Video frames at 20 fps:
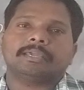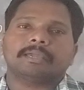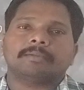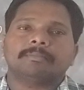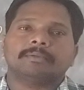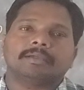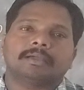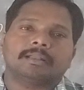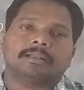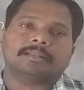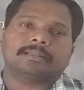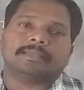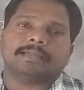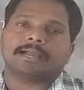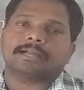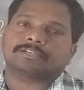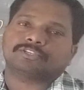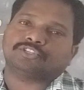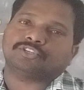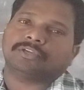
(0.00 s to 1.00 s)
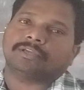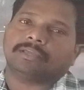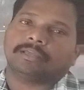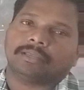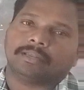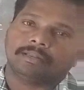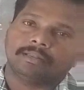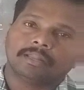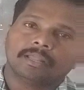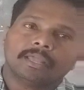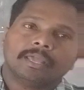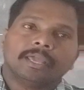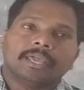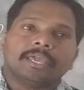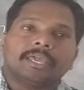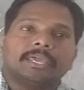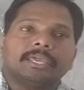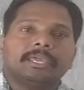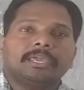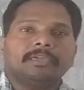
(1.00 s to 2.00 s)
chemical reaction,
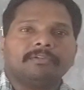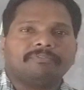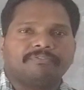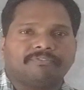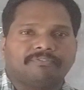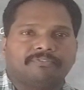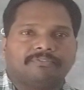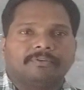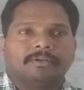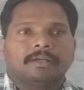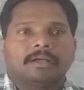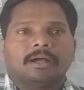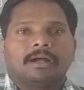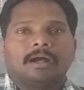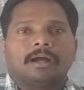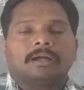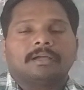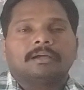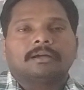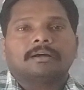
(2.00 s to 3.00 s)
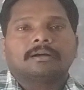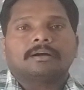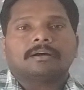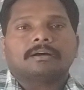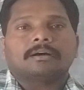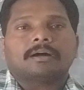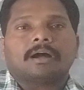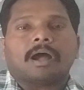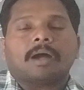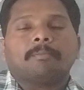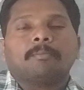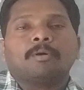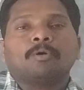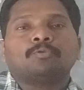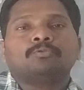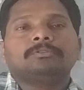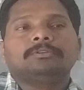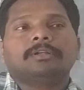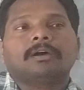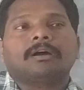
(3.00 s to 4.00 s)
if
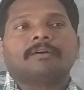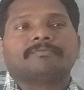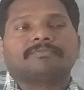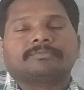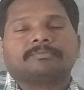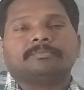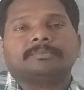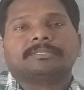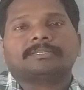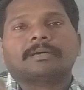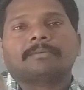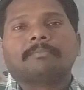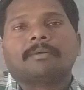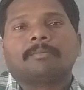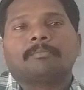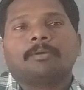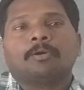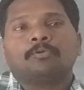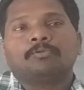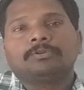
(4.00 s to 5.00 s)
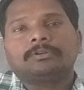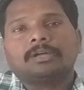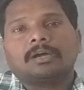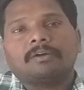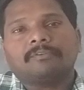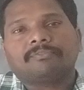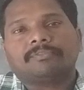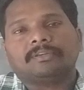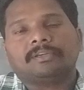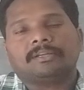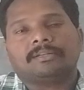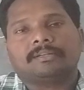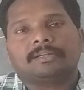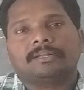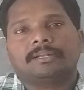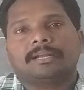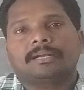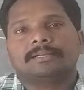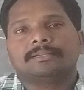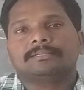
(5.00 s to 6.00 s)
some amount of heat
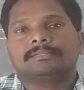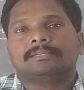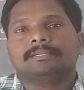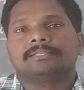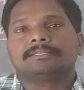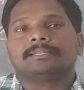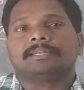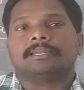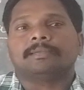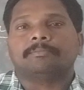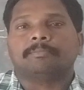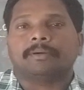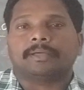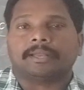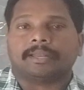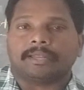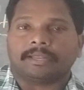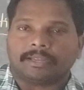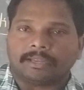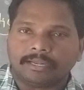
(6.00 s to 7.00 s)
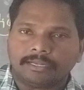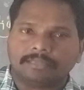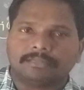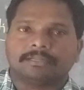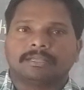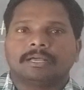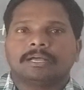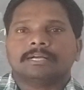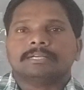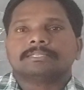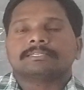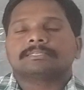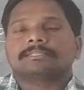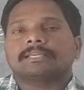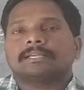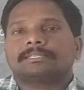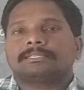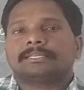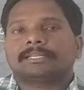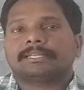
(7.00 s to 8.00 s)
energy is liberated,
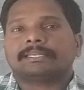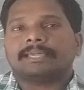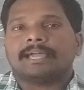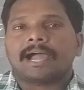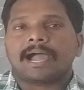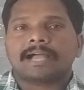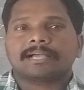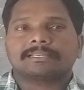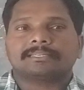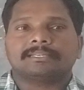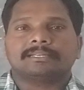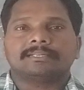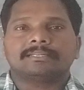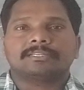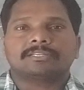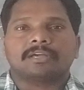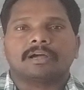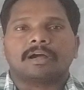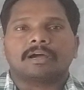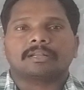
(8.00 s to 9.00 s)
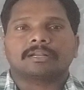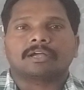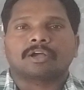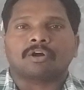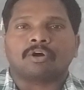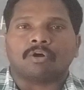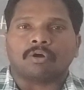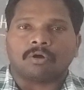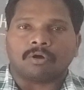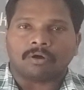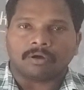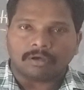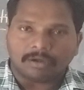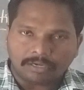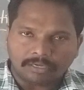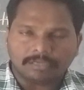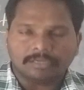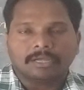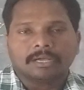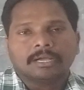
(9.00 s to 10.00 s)
such reactions are
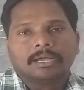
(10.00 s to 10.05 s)
called